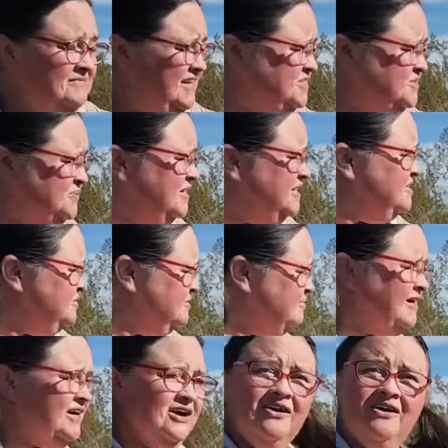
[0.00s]
that's what I do in
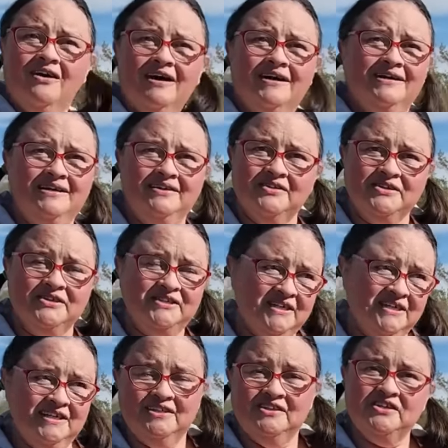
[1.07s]
my car. I either
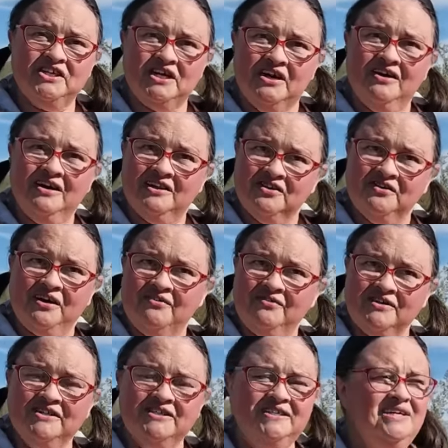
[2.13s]
sit in the chair at the
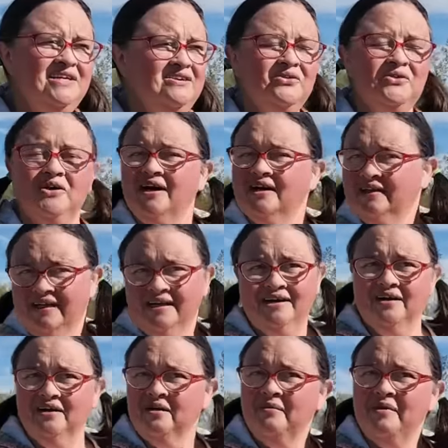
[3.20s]
driver's seat or I lay
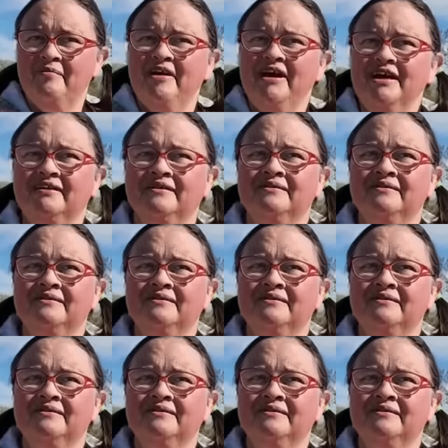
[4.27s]
down on my bed.